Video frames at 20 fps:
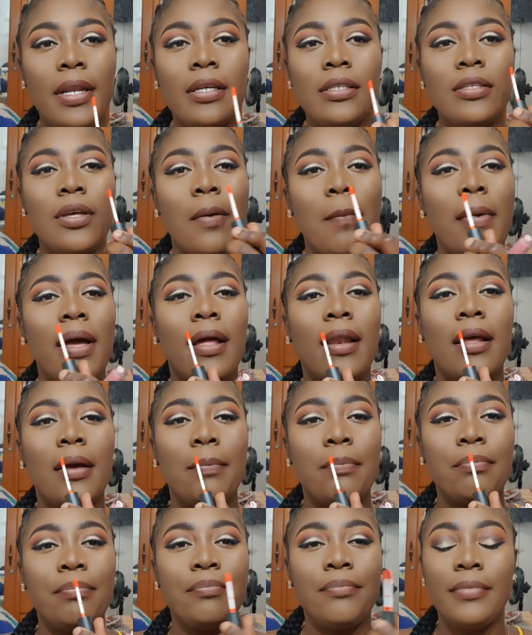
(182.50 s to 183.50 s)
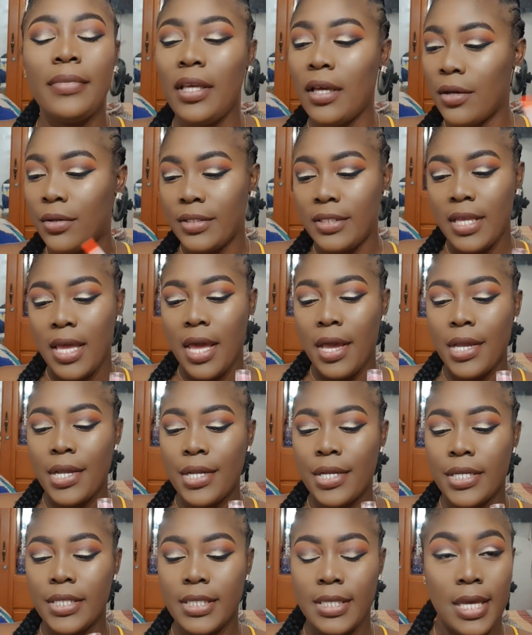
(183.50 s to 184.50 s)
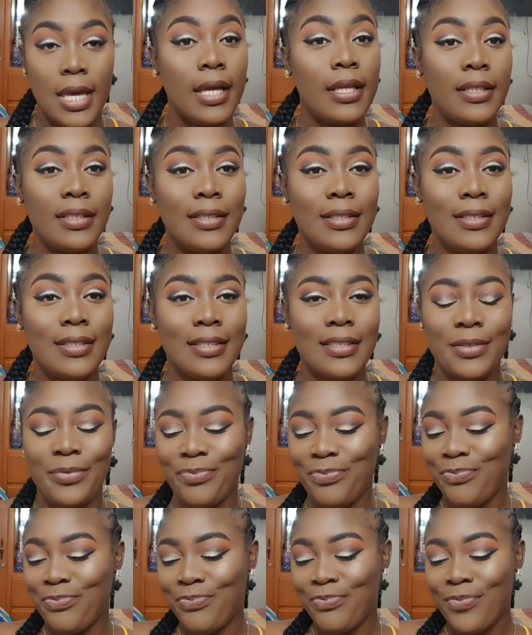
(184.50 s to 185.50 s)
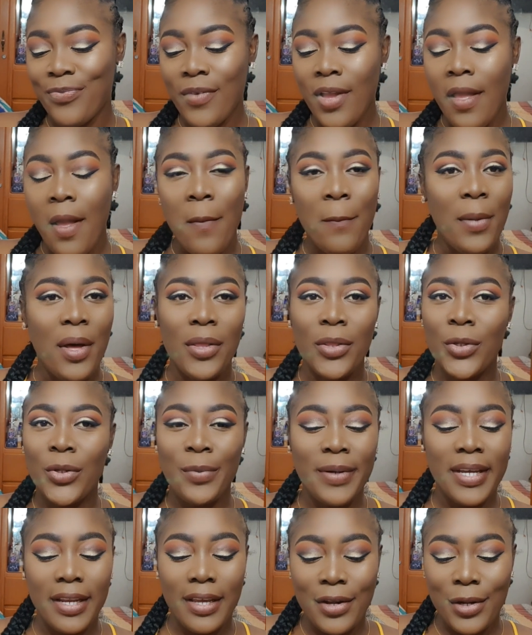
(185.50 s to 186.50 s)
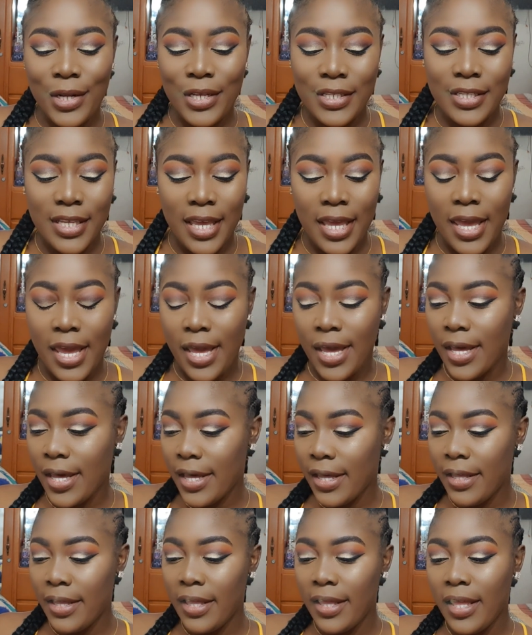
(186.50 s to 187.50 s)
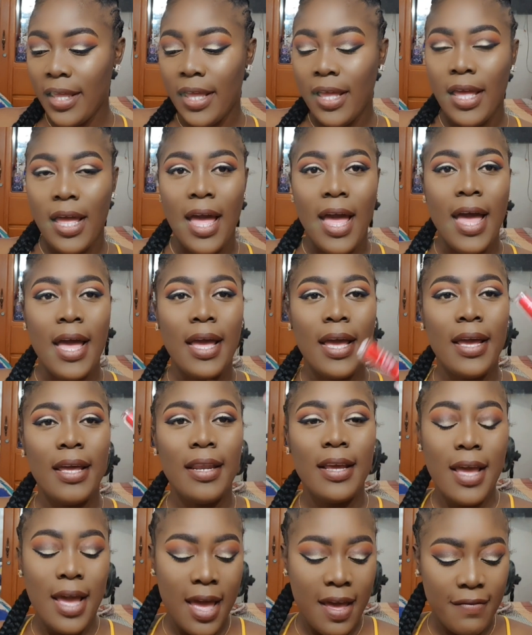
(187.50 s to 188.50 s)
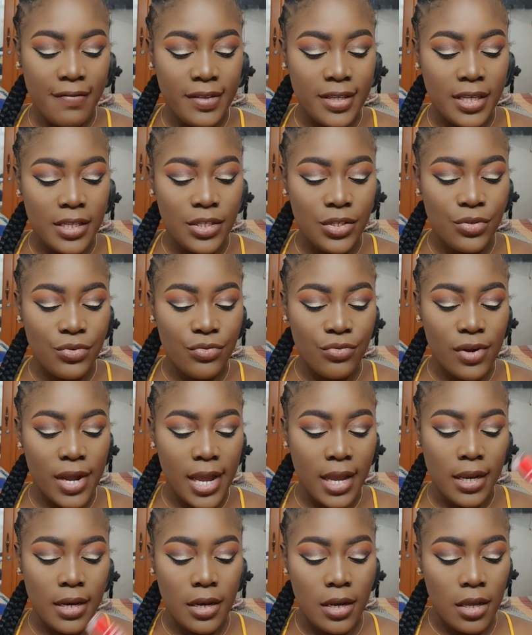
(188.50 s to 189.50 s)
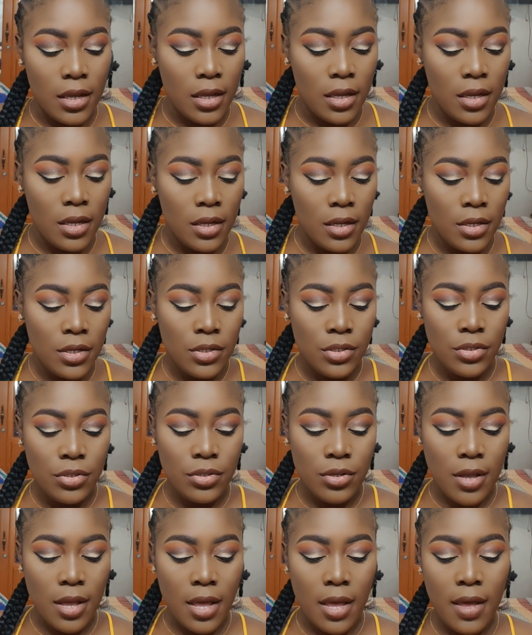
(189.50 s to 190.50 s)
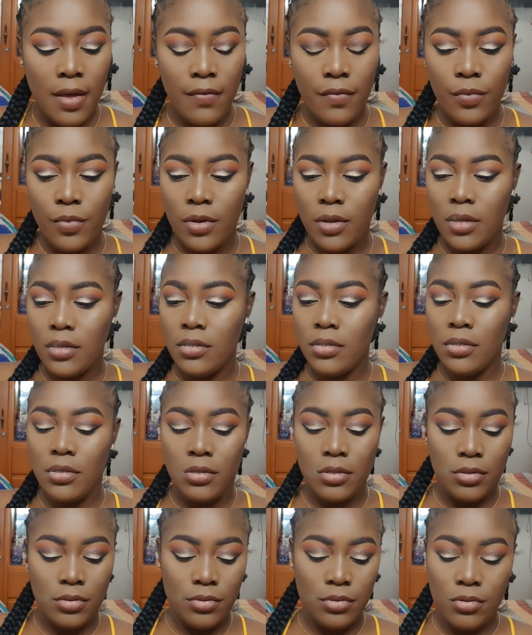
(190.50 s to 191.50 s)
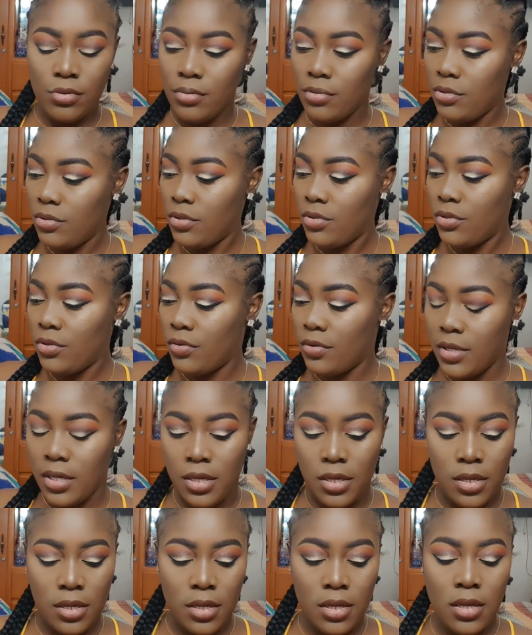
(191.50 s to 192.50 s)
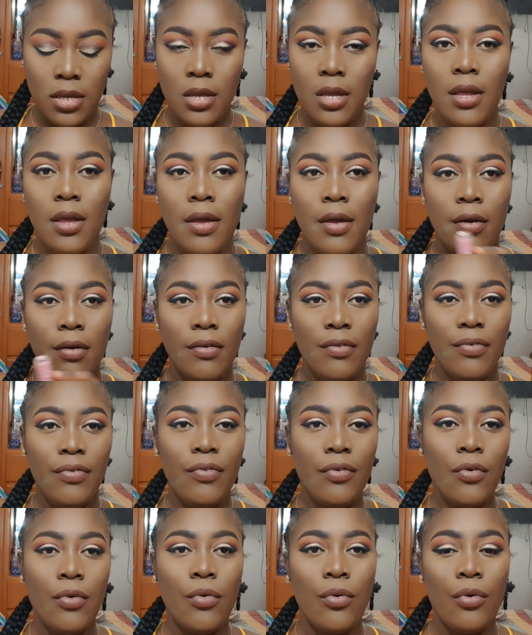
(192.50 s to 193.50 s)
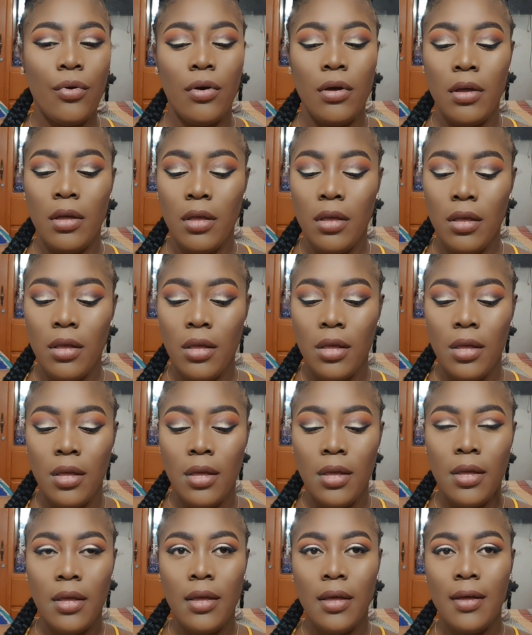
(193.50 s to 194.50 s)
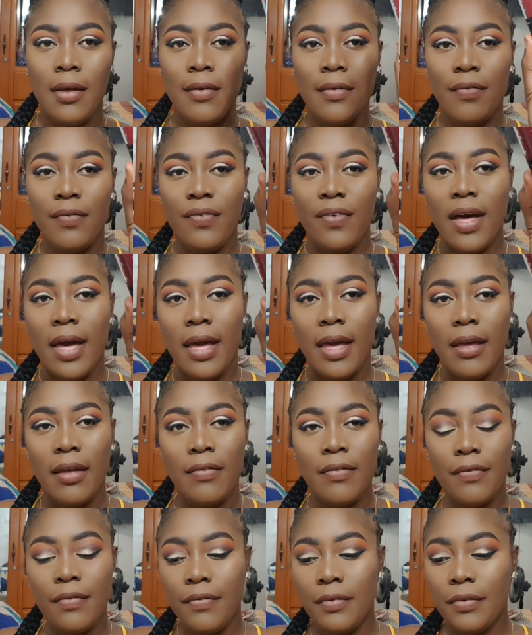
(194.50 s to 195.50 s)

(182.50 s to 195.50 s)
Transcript: this on my lip, you're gonna say I'm crazy, yeah? But nobody crazy here. And I have this red. So I have 1, 2, 3, 4, 5.